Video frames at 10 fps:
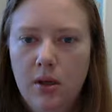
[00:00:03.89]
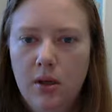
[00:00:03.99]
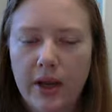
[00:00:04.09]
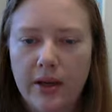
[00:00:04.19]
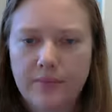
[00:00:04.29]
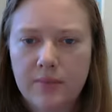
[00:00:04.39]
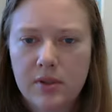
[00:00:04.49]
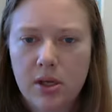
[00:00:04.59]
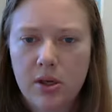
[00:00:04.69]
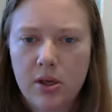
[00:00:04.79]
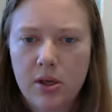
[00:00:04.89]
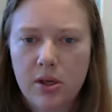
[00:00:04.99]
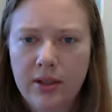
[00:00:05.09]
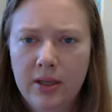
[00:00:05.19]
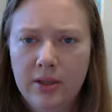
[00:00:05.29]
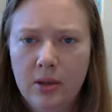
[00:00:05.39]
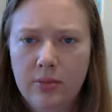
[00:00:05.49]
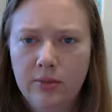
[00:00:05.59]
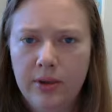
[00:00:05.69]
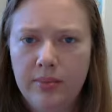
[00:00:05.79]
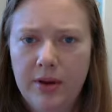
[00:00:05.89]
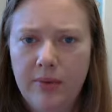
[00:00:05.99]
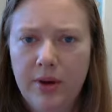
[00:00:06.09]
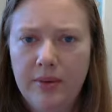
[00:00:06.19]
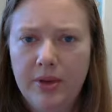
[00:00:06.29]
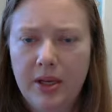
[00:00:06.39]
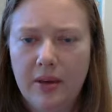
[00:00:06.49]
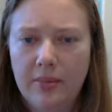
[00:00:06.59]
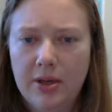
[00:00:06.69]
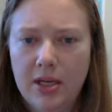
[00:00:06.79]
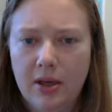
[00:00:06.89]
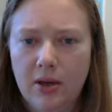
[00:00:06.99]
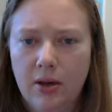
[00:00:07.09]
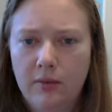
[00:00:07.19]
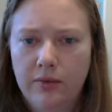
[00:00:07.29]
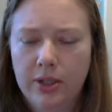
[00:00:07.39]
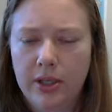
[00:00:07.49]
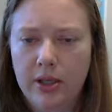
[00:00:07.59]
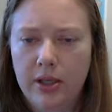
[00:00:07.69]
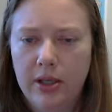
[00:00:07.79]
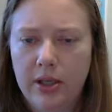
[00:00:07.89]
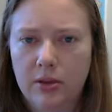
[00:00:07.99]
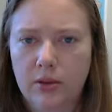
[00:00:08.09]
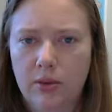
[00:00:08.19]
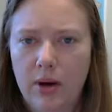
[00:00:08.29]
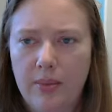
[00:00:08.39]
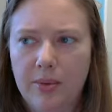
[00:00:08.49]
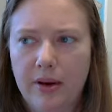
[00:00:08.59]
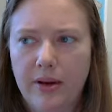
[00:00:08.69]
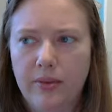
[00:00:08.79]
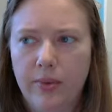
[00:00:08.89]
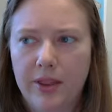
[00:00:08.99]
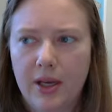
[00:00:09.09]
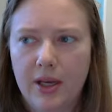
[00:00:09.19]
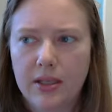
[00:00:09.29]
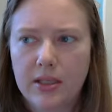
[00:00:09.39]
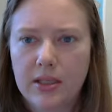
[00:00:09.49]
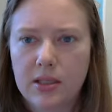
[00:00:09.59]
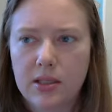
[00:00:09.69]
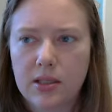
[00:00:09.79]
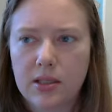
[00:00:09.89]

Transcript: Okay, so having a lot of trouble with my webcam here. Hopefully it will cooperate with us.